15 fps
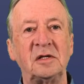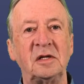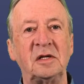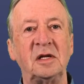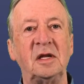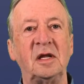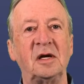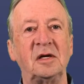in
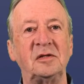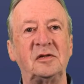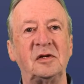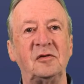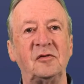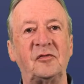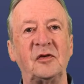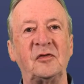
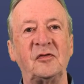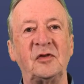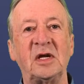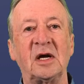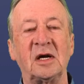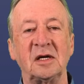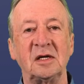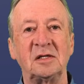
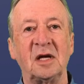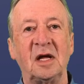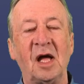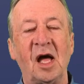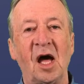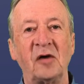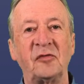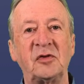1958
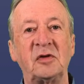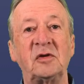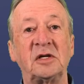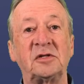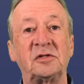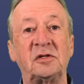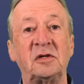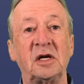after
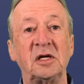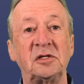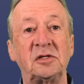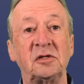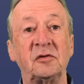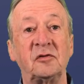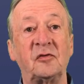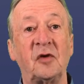
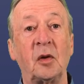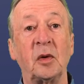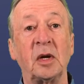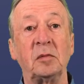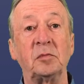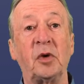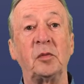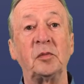restoration following
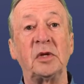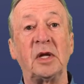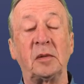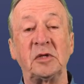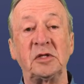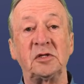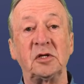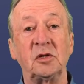bomb
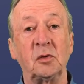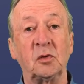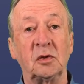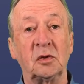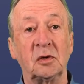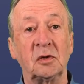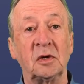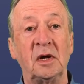damage in the
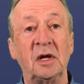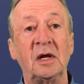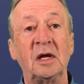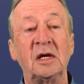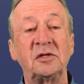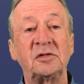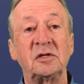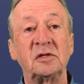war,
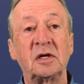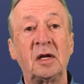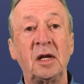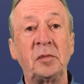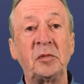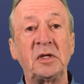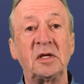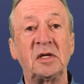St
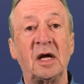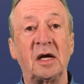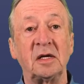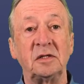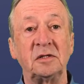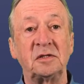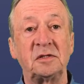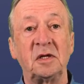Clement
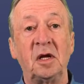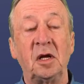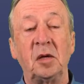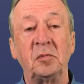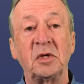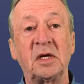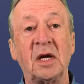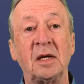Danes
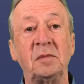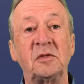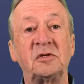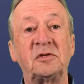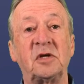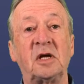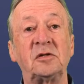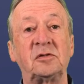became the
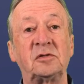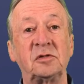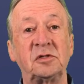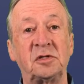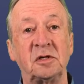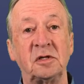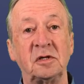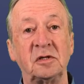central
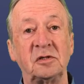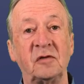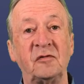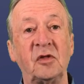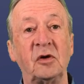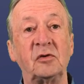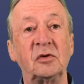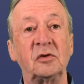church of the
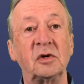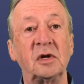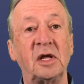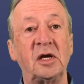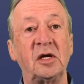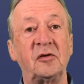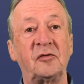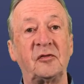Royal
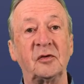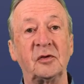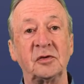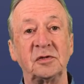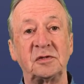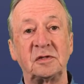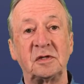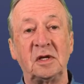Air
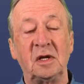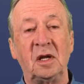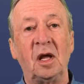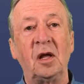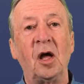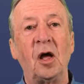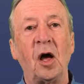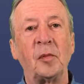Force,
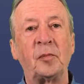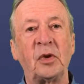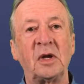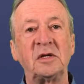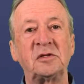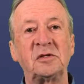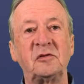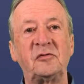a
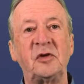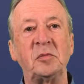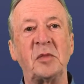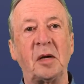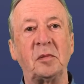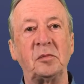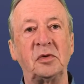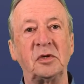place of
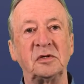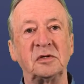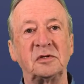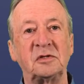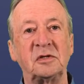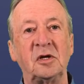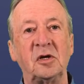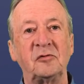remembrance
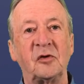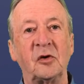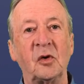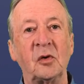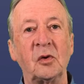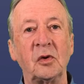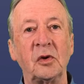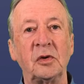for
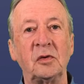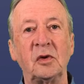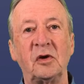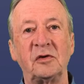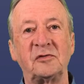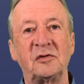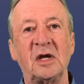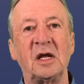all who
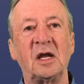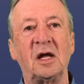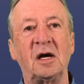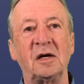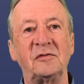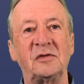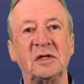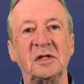lost their
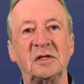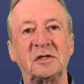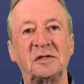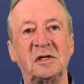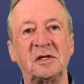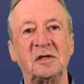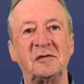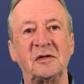lives in the
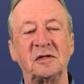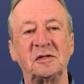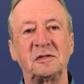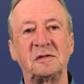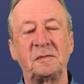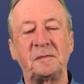service.